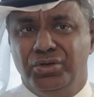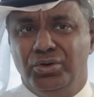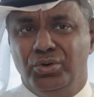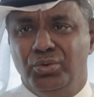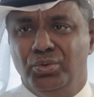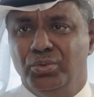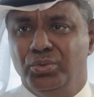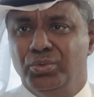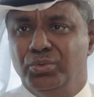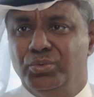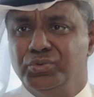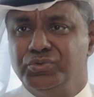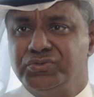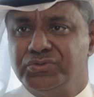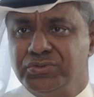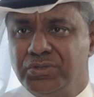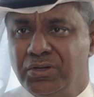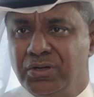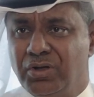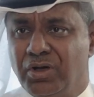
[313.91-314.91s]
who
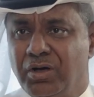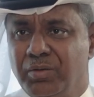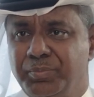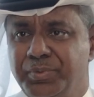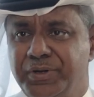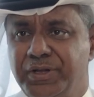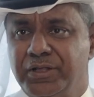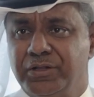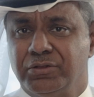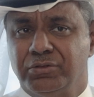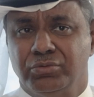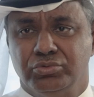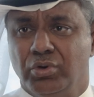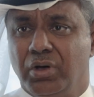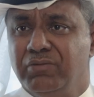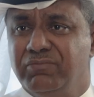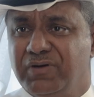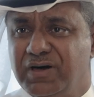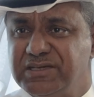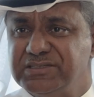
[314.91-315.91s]
still operate to
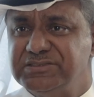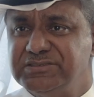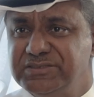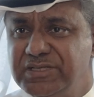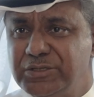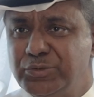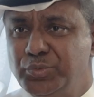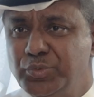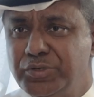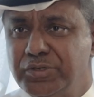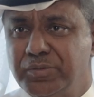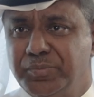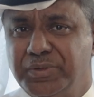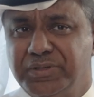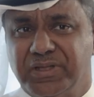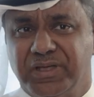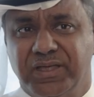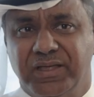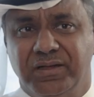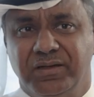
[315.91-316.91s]
a vast network,
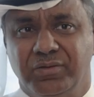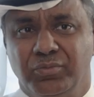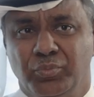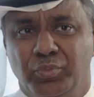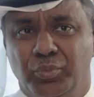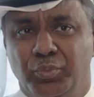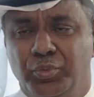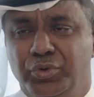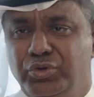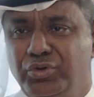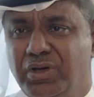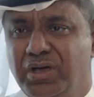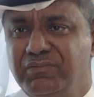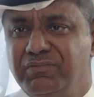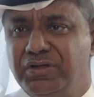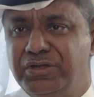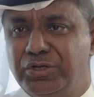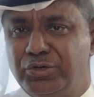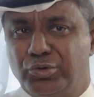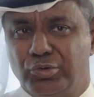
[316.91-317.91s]
but again, when you have
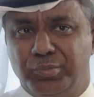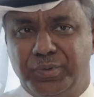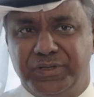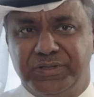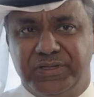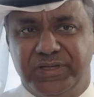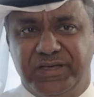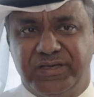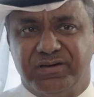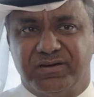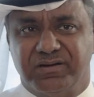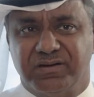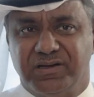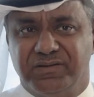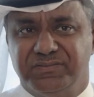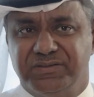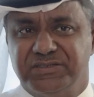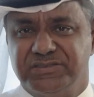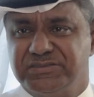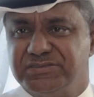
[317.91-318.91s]
a narrow body
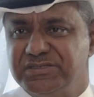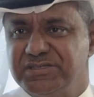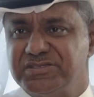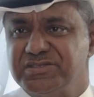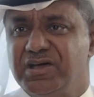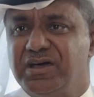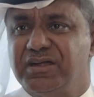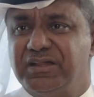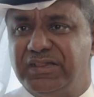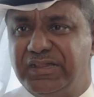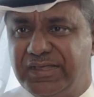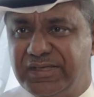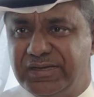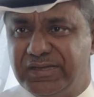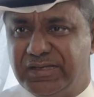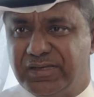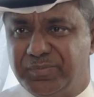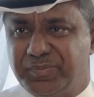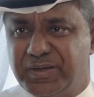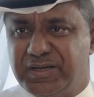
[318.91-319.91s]
aircraft, there's hardly any
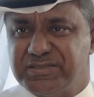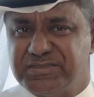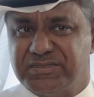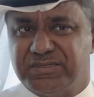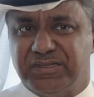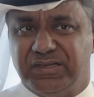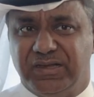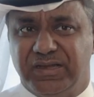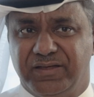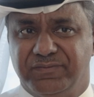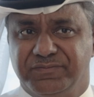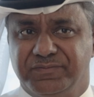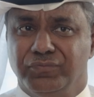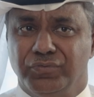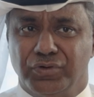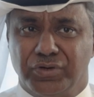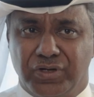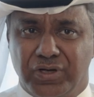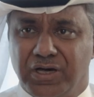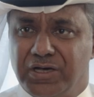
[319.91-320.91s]
capacity left
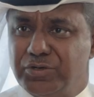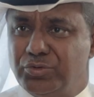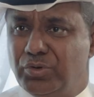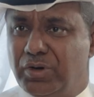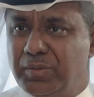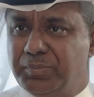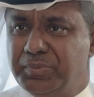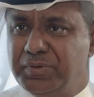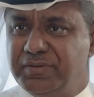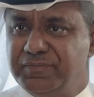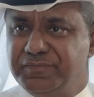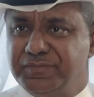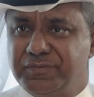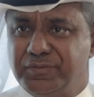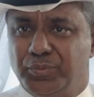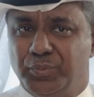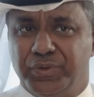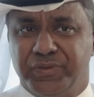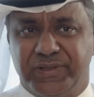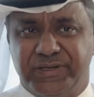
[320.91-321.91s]
for cargo uplift.
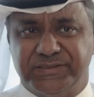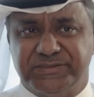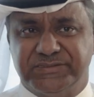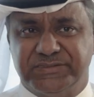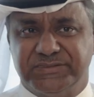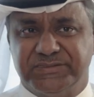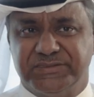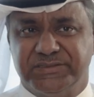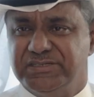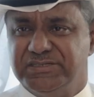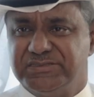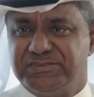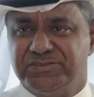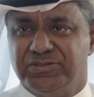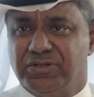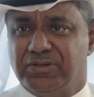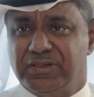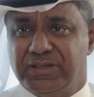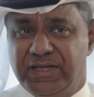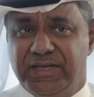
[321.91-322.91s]
With us, it's
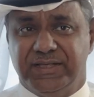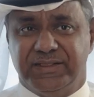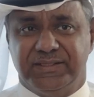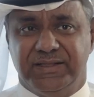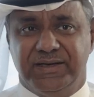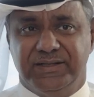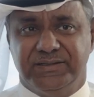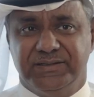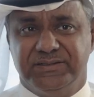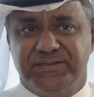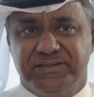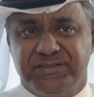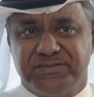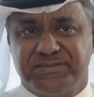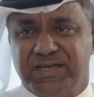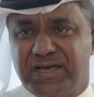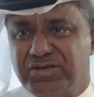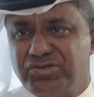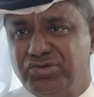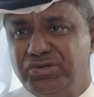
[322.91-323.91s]
not like that. It is
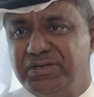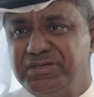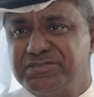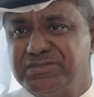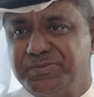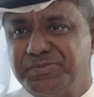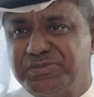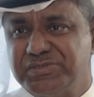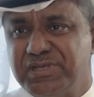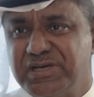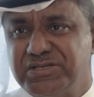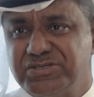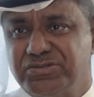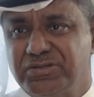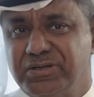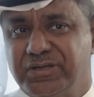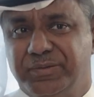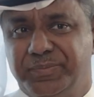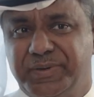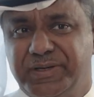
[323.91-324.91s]
actually a
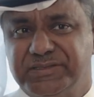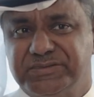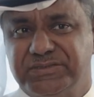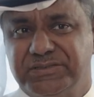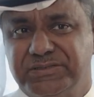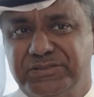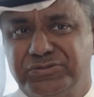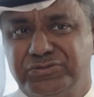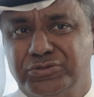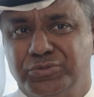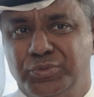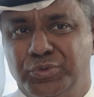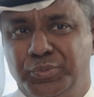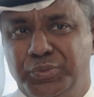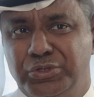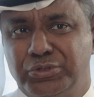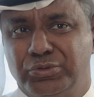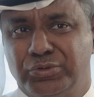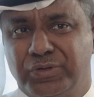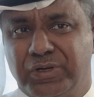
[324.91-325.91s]
substantial capacity. So when
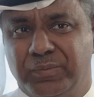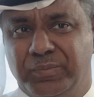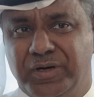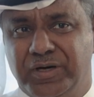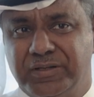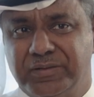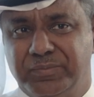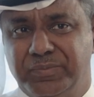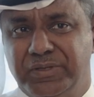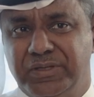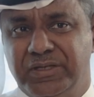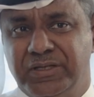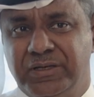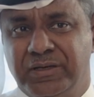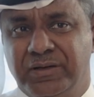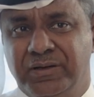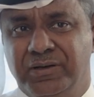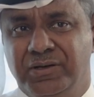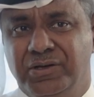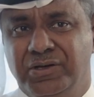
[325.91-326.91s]
we talk about being